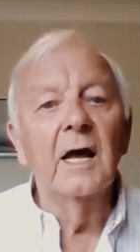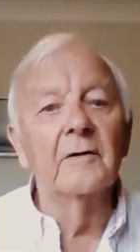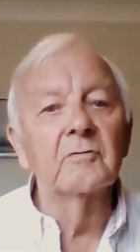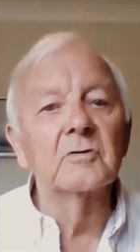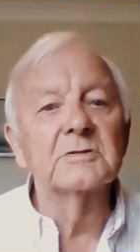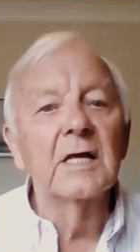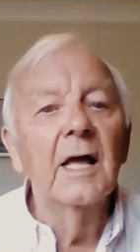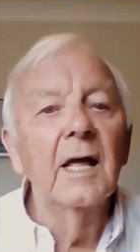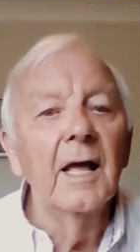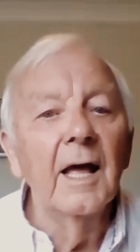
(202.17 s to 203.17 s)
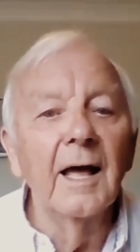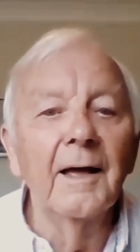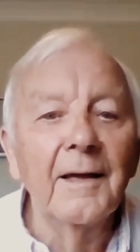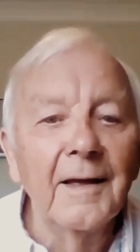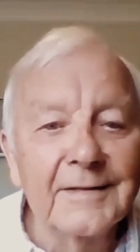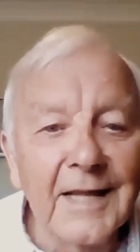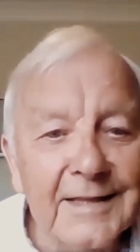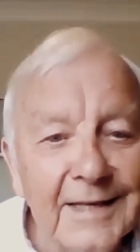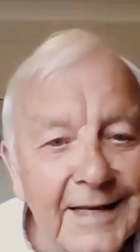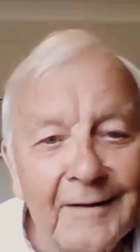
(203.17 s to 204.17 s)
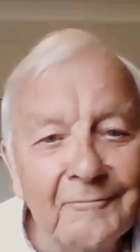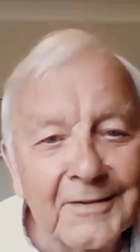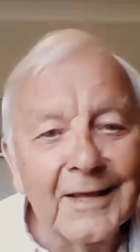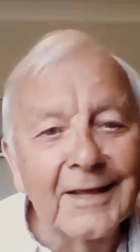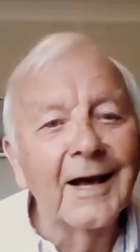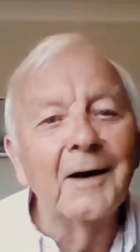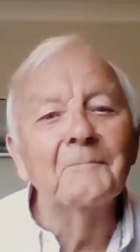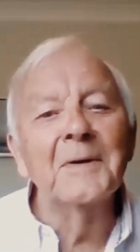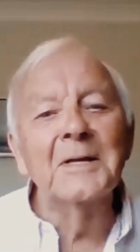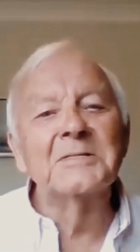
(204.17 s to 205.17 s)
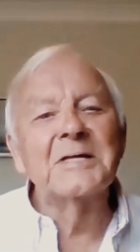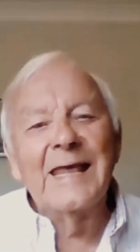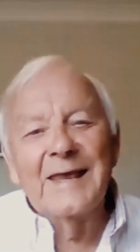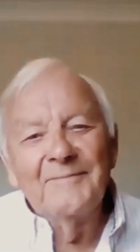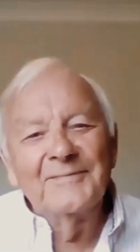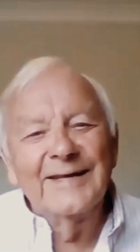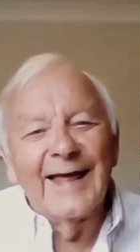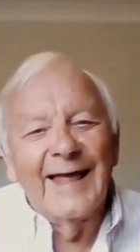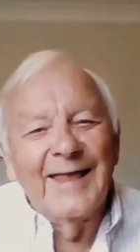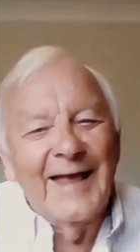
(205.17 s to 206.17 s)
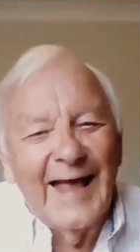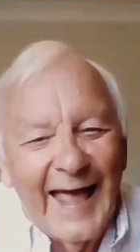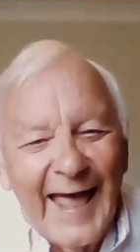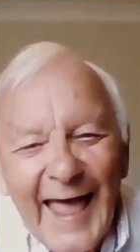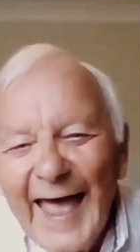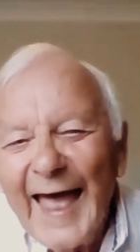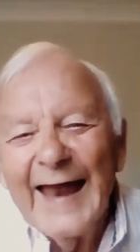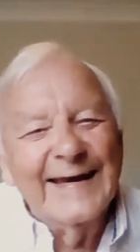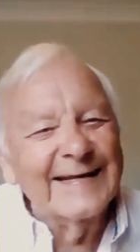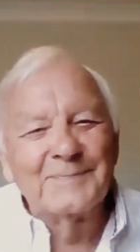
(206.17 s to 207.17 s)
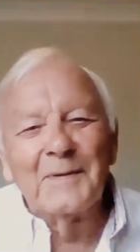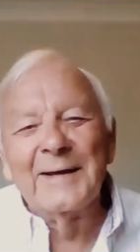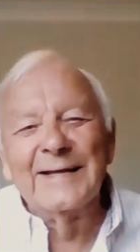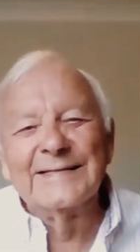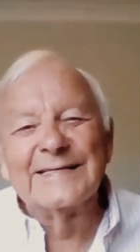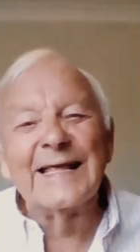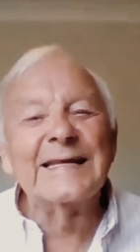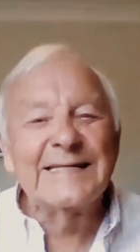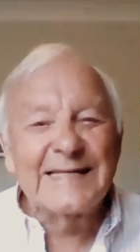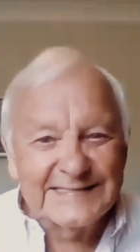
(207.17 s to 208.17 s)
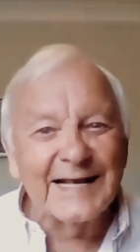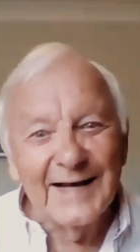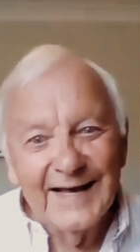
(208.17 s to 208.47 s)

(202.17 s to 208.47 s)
And of course, nothing and everything can't be achieved and experienced. It is